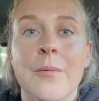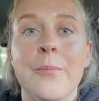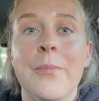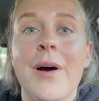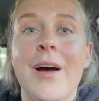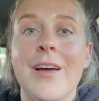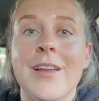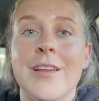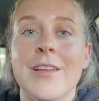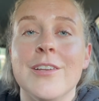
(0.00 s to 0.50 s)

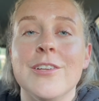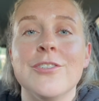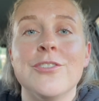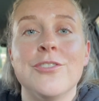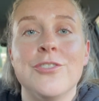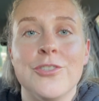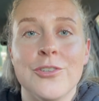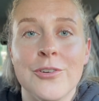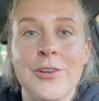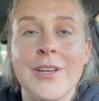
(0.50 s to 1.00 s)
But it is
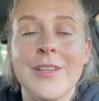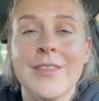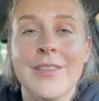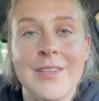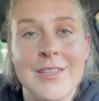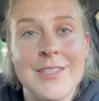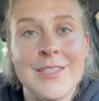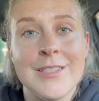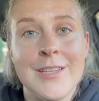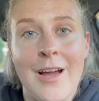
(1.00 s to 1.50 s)
during
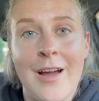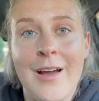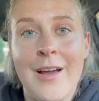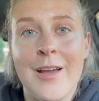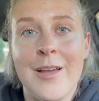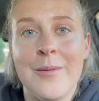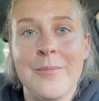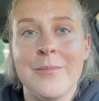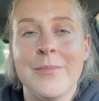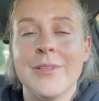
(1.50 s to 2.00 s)
this
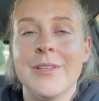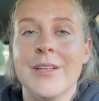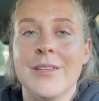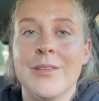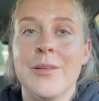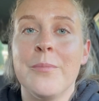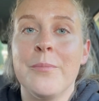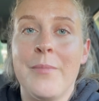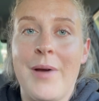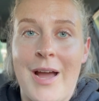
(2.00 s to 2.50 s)
time that
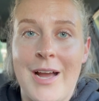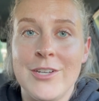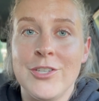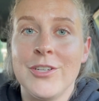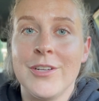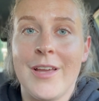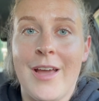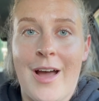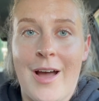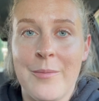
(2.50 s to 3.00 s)
the
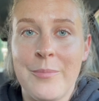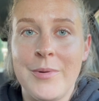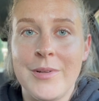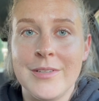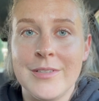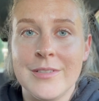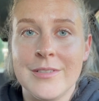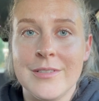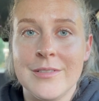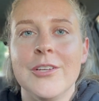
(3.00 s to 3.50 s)
magic
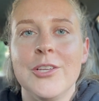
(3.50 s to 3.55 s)
happens.